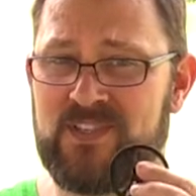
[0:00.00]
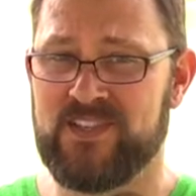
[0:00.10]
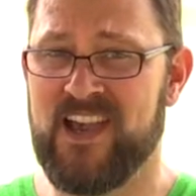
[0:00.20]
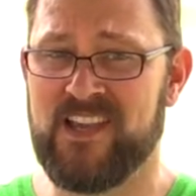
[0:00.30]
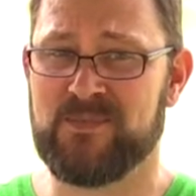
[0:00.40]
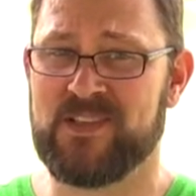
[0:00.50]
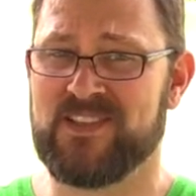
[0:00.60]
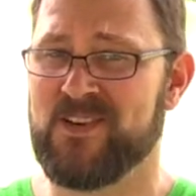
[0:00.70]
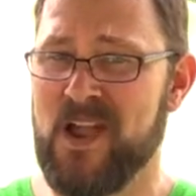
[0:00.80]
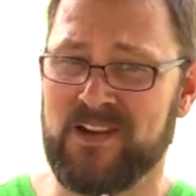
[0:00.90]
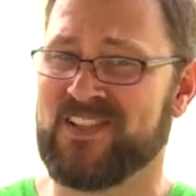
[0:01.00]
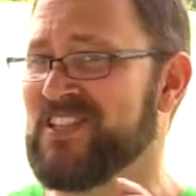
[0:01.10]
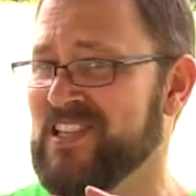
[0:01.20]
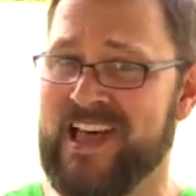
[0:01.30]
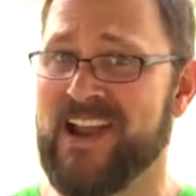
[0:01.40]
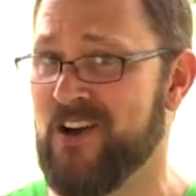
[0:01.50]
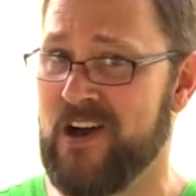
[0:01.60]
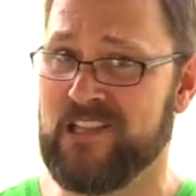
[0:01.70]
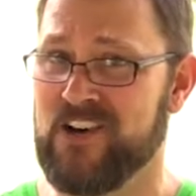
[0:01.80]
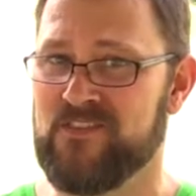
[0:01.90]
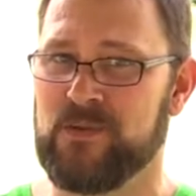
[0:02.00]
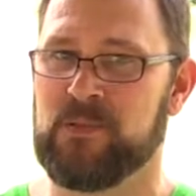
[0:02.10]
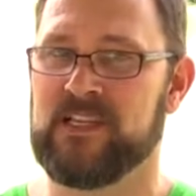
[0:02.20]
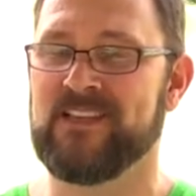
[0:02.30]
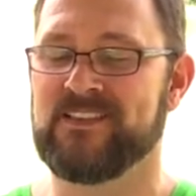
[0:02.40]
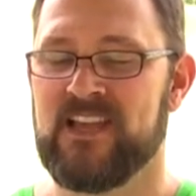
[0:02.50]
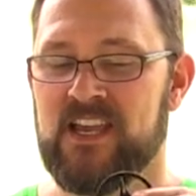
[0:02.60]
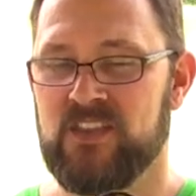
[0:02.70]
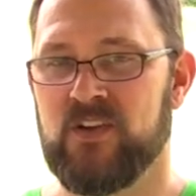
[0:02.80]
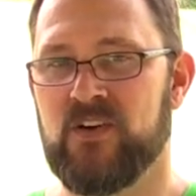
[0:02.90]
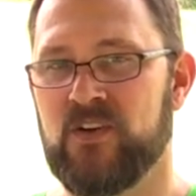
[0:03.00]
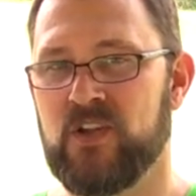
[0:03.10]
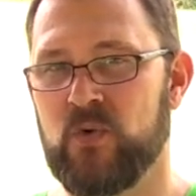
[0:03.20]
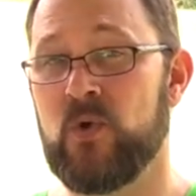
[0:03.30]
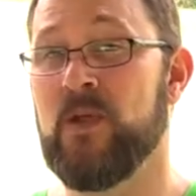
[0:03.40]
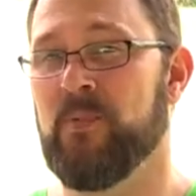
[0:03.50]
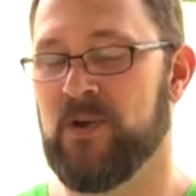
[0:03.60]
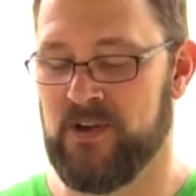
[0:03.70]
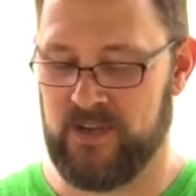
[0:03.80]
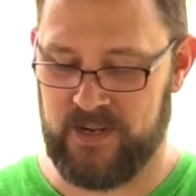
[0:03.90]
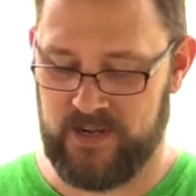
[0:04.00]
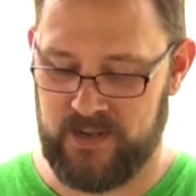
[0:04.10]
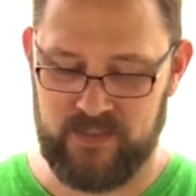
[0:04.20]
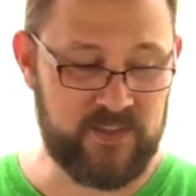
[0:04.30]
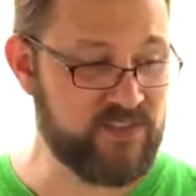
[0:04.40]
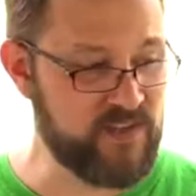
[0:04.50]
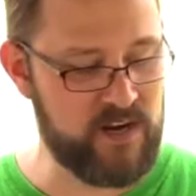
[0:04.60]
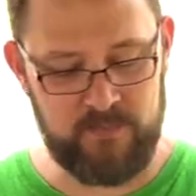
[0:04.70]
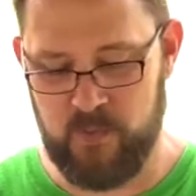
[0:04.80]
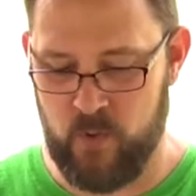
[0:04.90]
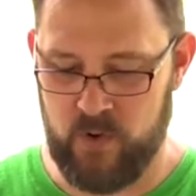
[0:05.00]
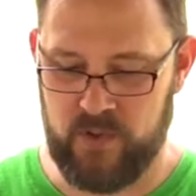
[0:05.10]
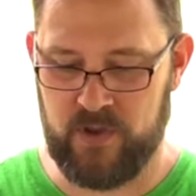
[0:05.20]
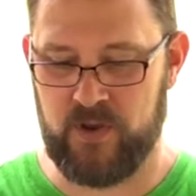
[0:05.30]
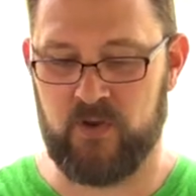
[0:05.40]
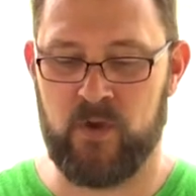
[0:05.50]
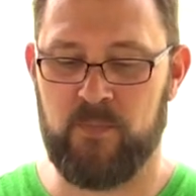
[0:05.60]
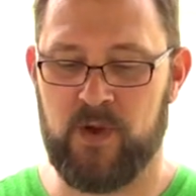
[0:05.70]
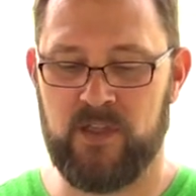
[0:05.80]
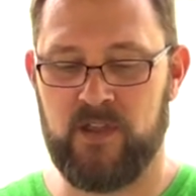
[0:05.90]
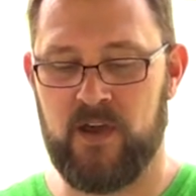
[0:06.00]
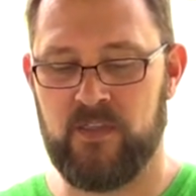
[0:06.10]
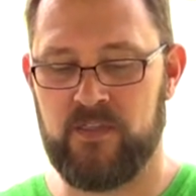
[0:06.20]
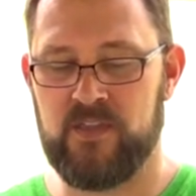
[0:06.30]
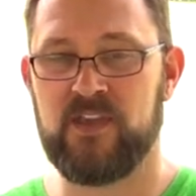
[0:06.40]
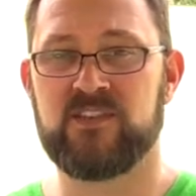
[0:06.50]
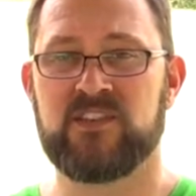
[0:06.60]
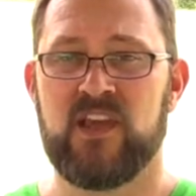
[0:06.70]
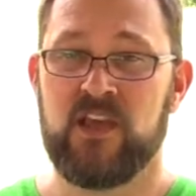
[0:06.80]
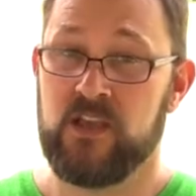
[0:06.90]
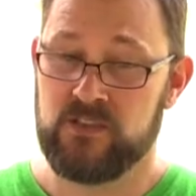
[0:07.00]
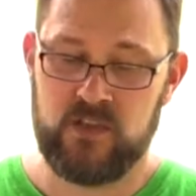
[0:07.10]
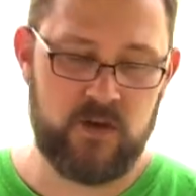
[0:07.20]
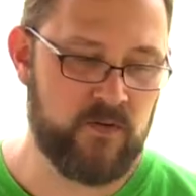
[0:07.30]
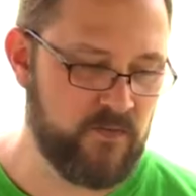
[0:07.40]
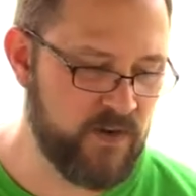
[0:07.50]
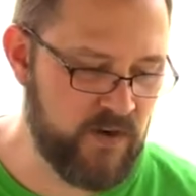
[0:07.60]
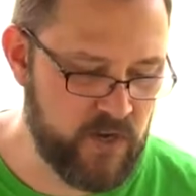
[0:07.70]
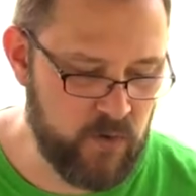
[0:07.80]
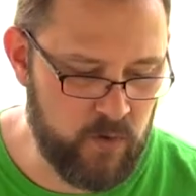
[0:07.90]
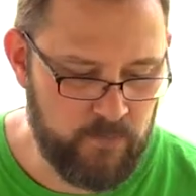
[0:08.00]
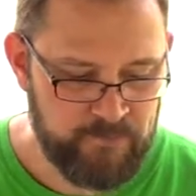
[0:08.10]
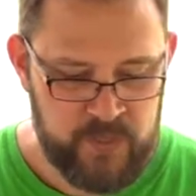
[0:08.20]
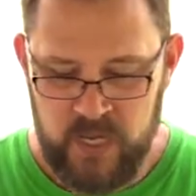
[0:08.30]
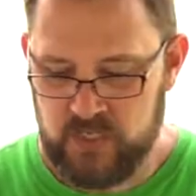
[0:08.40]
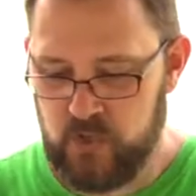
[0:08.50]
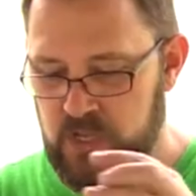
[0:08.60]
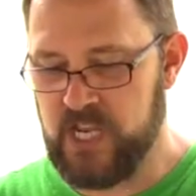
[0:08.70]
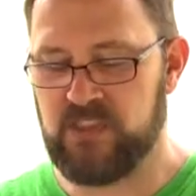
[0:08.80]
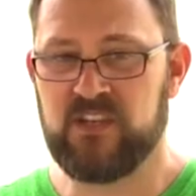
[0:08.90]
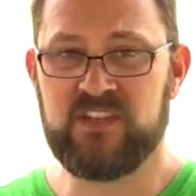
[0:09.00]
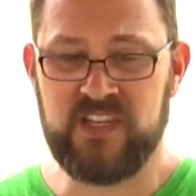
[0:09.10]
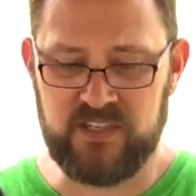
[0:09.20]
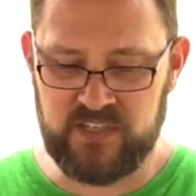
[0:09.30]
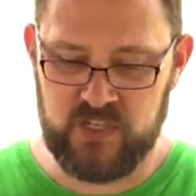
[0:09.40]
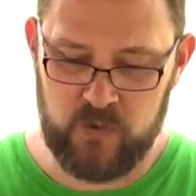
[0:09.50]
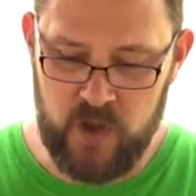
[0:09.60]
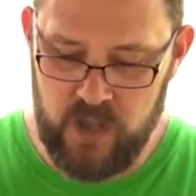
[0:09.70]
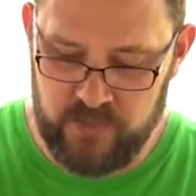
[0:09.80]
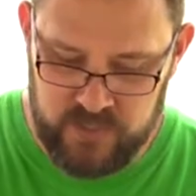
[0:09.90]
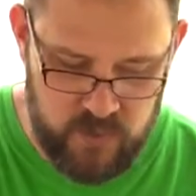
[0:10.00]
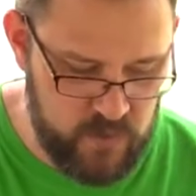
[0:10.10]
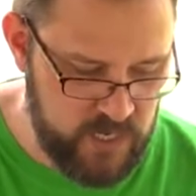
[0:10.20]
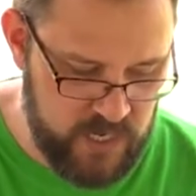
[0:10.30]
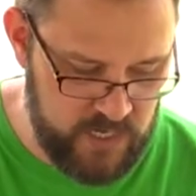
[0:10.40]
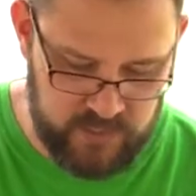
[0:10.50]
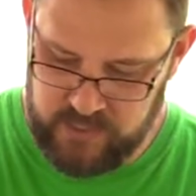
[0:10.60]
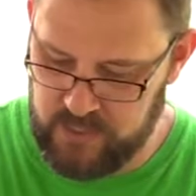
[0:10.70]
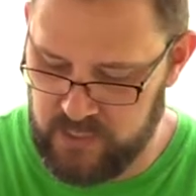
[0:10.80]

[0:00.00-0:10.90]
is nice because they're not going to slide all over the place. They're going to grip on the setup board. They're going to grip on this. So very cool. So you get the discs. You also get